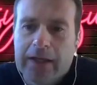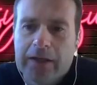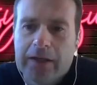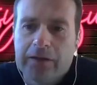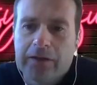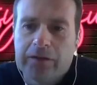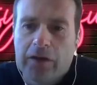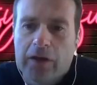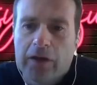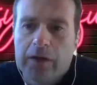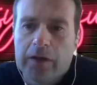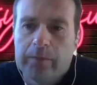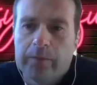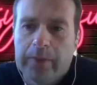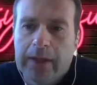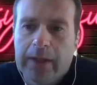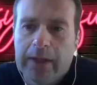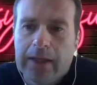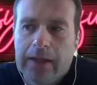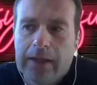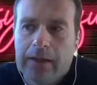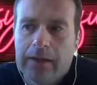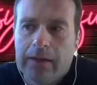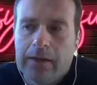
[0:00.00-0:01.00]
is going to
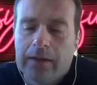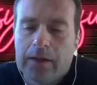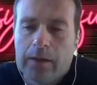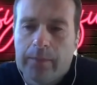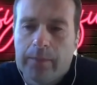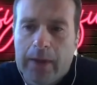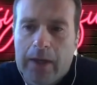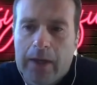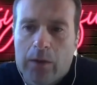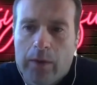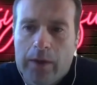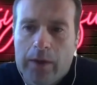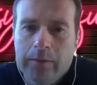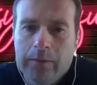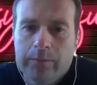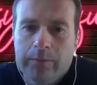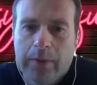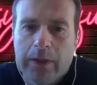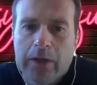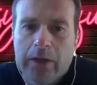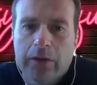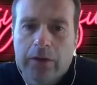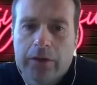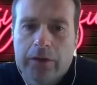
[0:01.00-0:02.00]
be the better one,
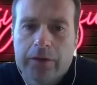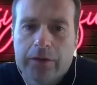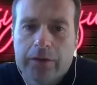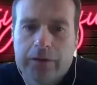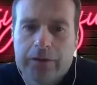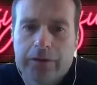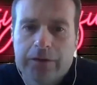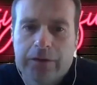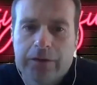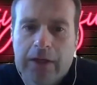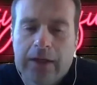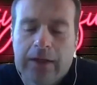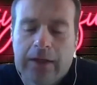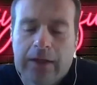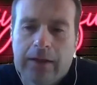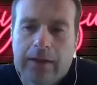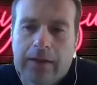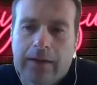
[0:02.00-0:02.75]
because